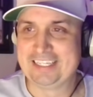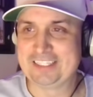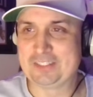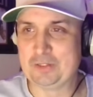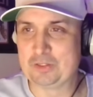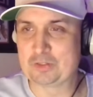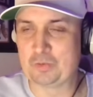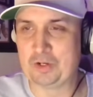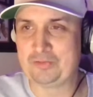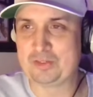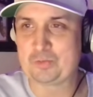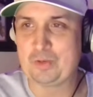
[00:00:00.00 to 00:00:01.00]
Soon as
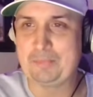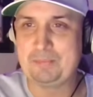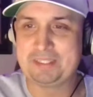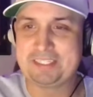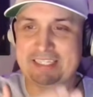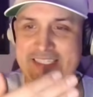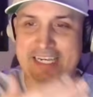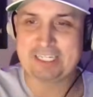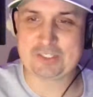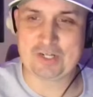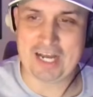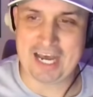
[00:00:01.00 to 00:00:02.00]
one of his weapons gets
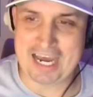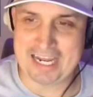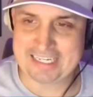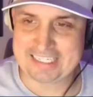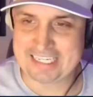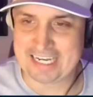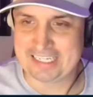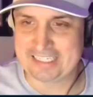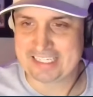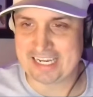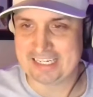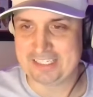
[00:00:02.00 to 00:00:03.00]
extra hot,
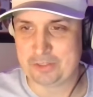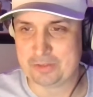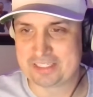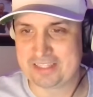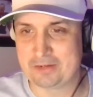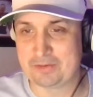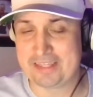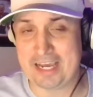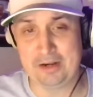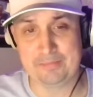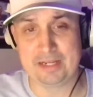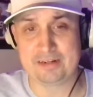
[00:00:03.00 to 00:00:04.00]
gotta do his thing
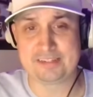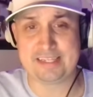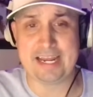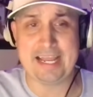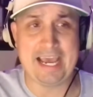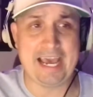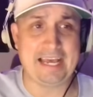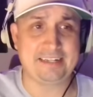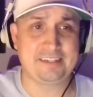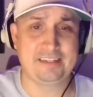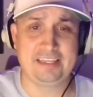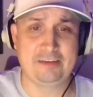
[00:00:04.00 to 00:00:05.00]
without him. Now, does that
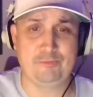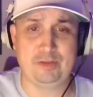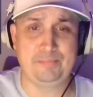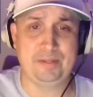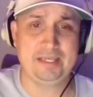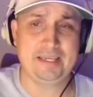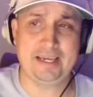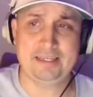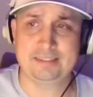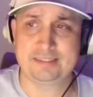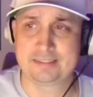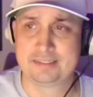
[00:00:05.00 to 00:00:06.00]
add to the MVP
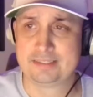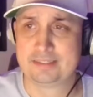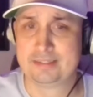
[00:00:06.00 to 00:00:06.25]
case?